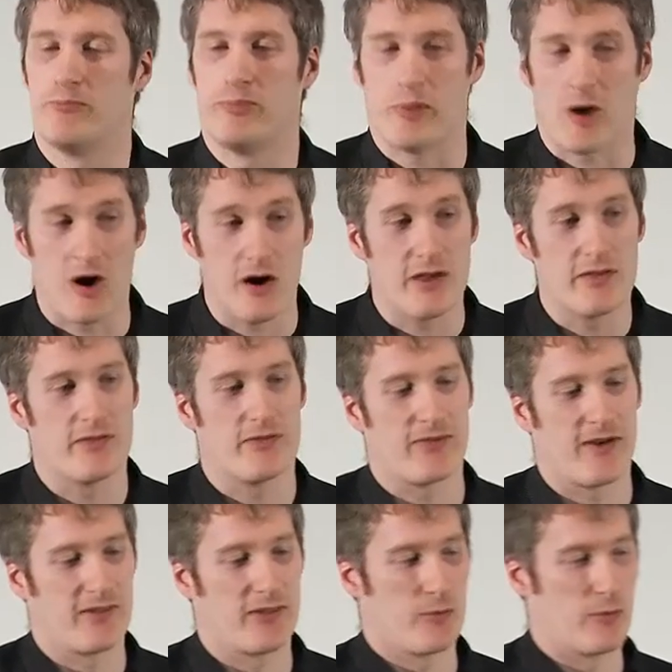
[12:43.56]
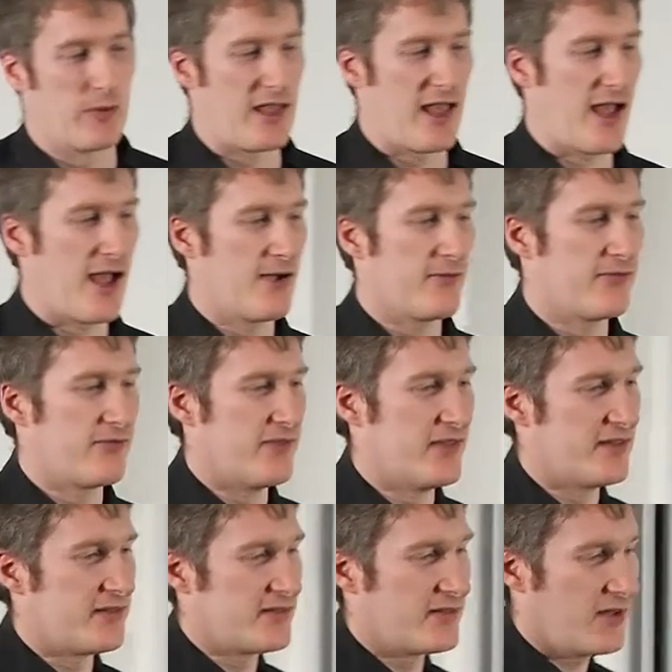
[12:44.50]
by the fact that we have
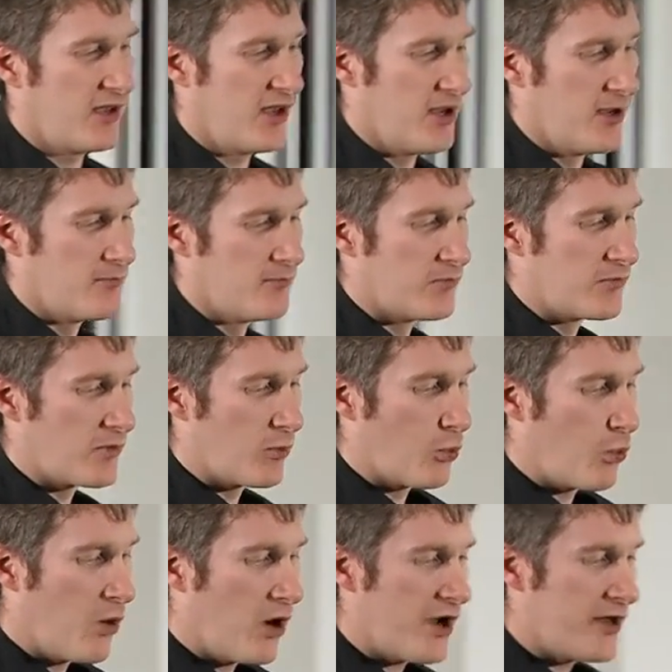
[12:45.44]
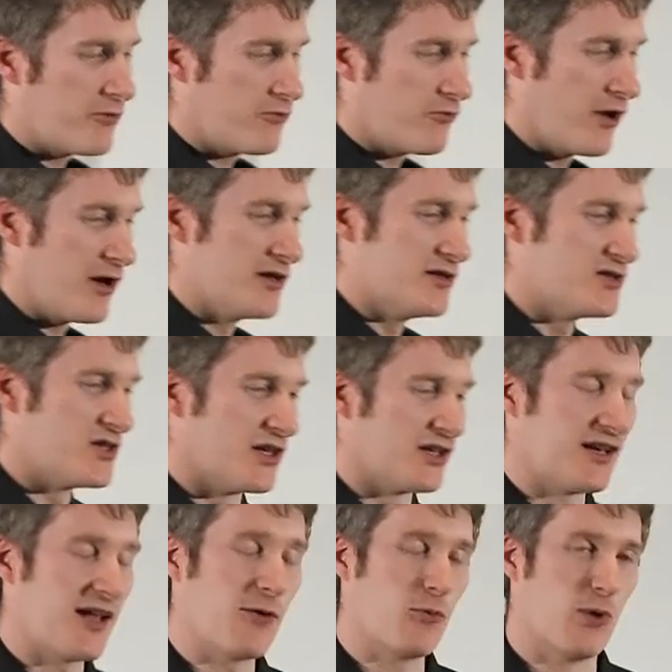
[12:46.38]
this um,
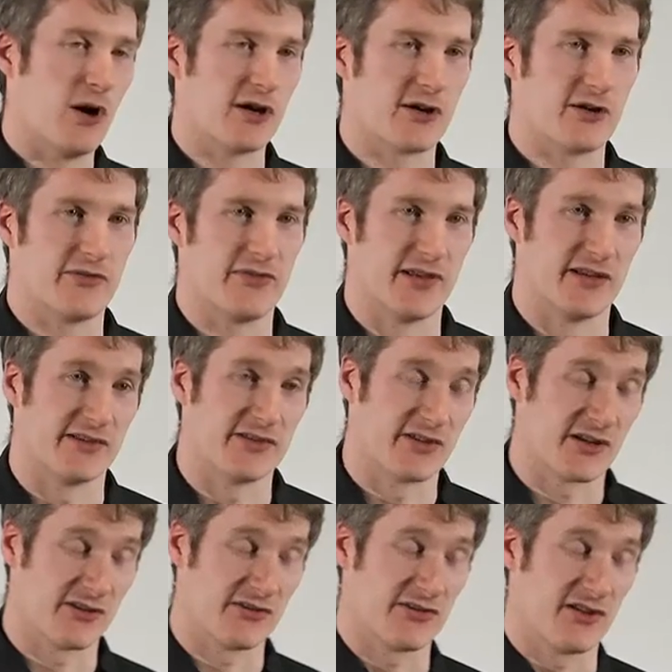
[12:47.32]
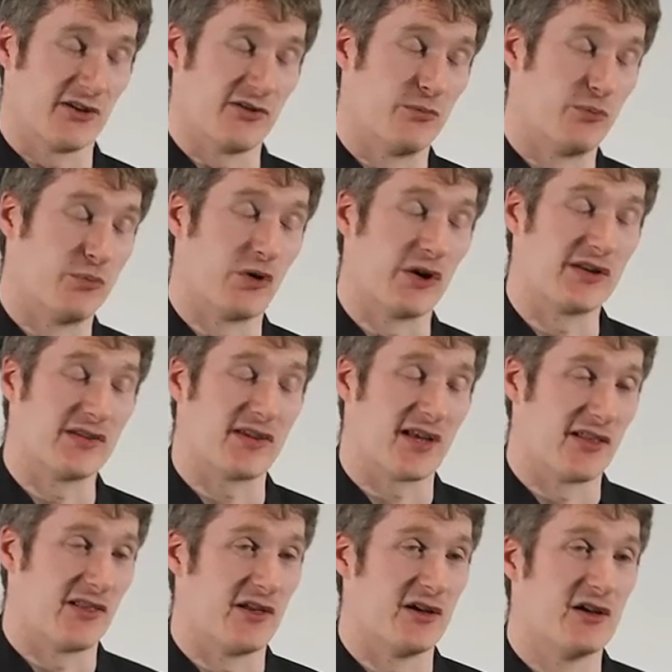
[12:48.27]
wide-ranging network of things that can start to bring
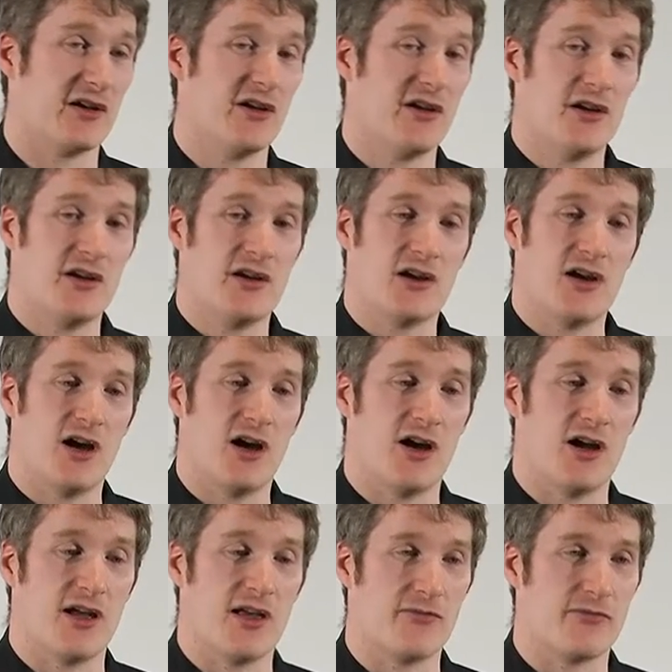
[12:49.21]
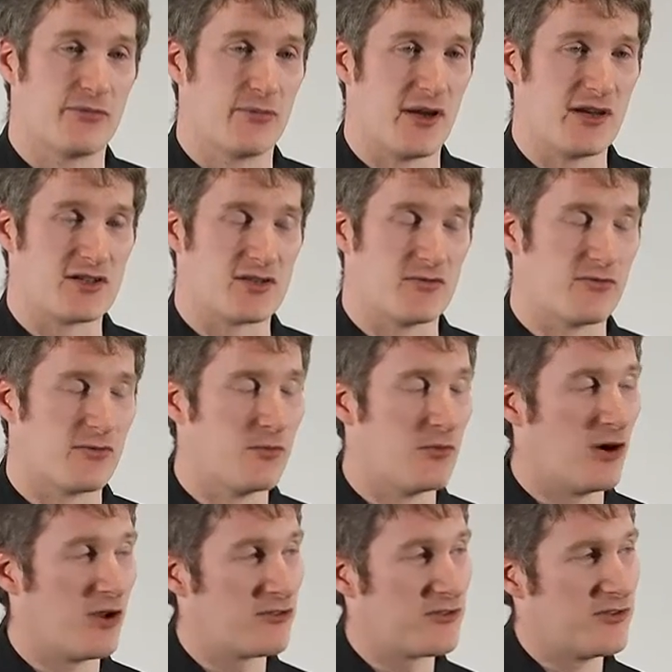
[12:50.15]
together uh, information from
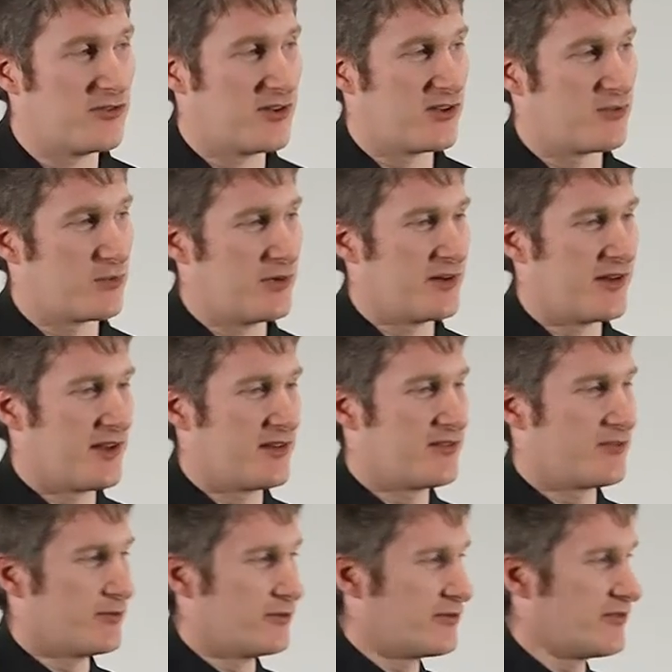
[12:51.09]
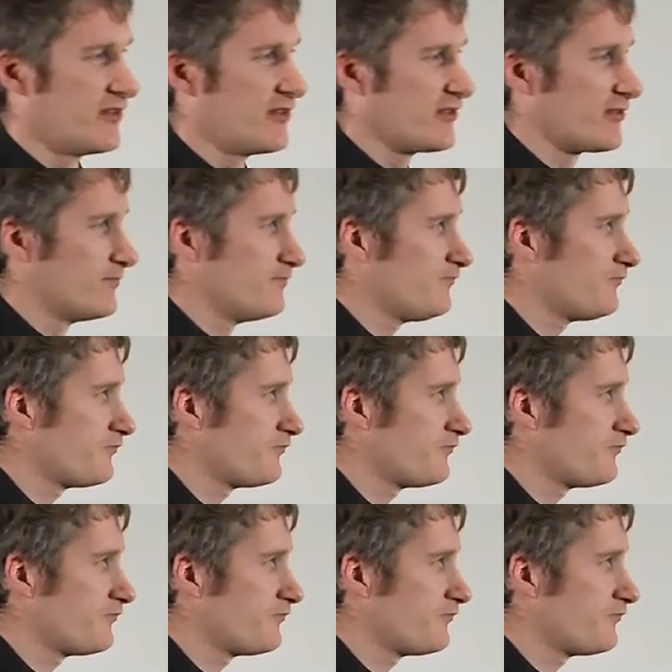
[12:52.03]
lots of disparate data sources.